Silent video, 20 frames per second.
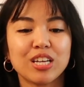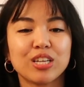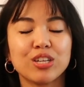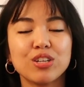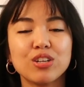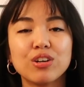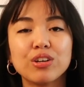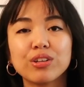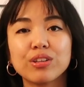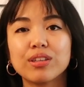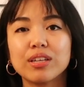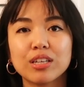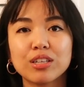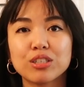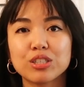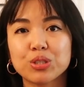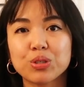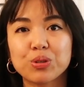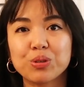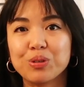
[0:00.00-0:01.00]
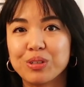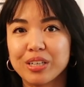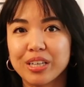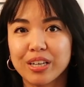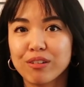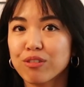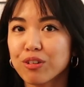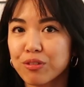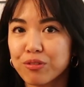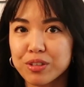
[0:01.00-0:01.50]
you know, you think you're
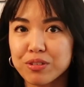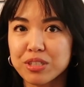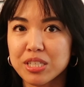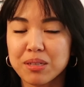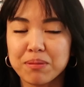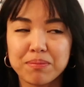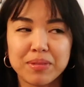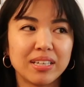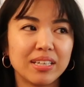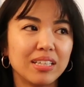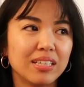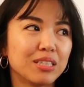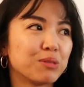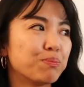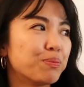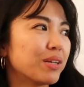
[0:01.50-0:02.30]
scrolling for fifteen minutes,